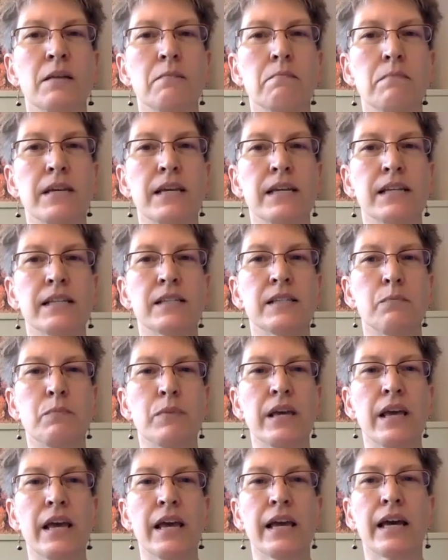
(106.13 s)
means
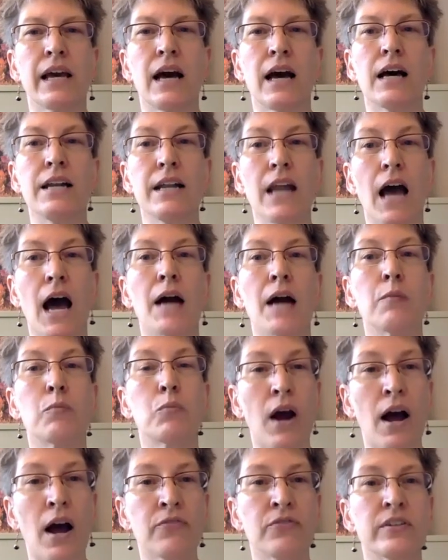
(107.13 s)
being a
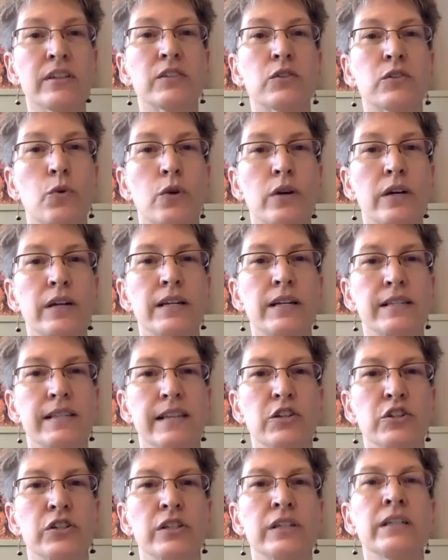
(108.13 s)
nonprofit
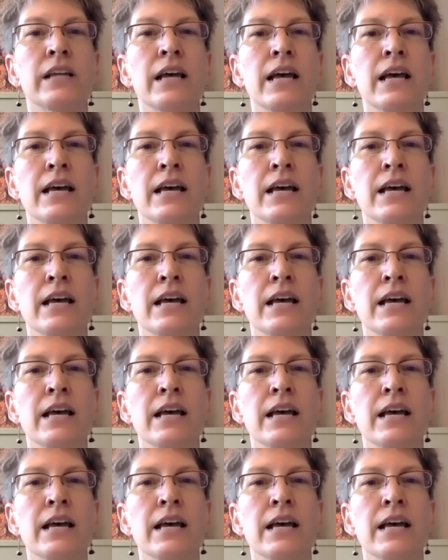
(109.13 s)
organization